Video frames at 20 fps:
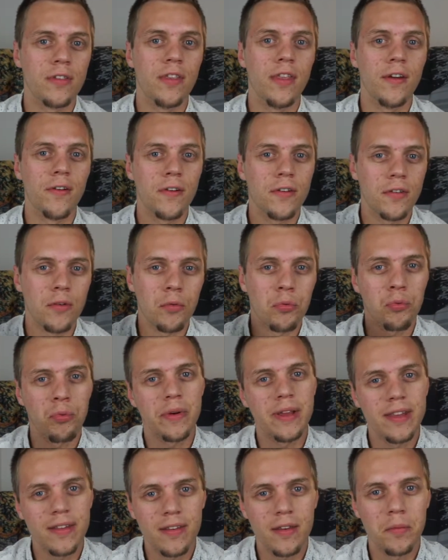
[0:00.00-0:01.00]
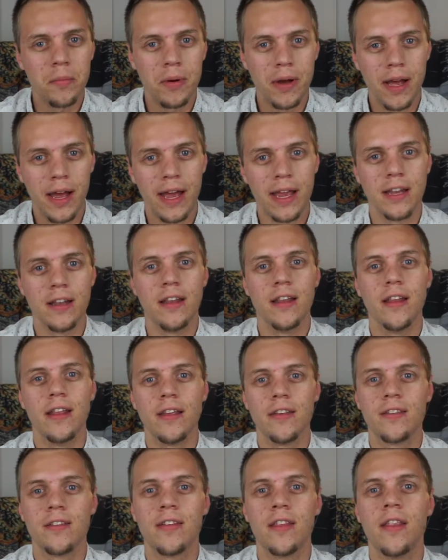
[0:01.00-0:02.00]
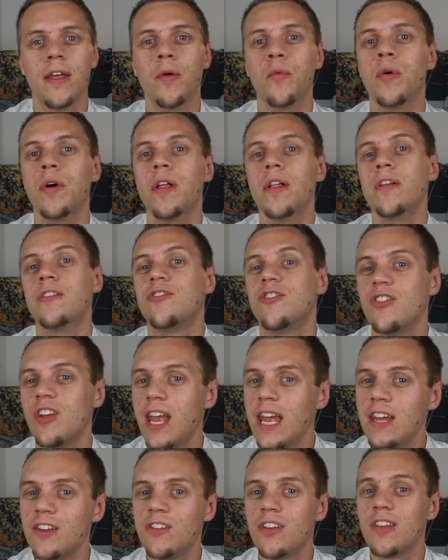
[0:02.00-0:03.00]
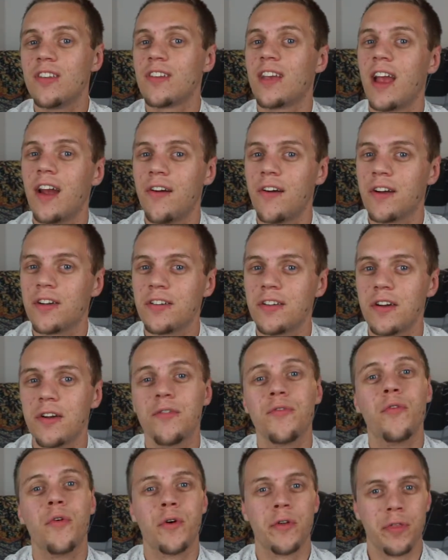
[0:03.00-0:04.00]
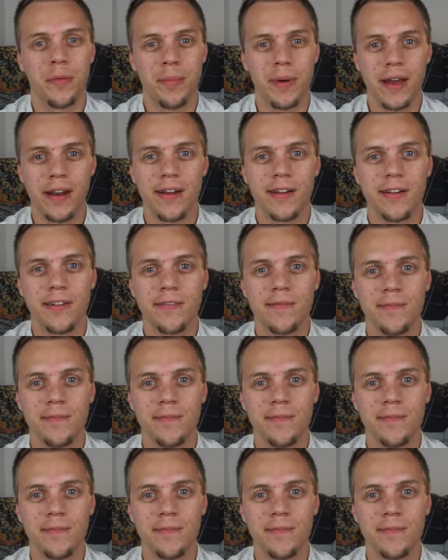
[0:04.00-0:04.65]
there is a reason behind this that will change his character for the better.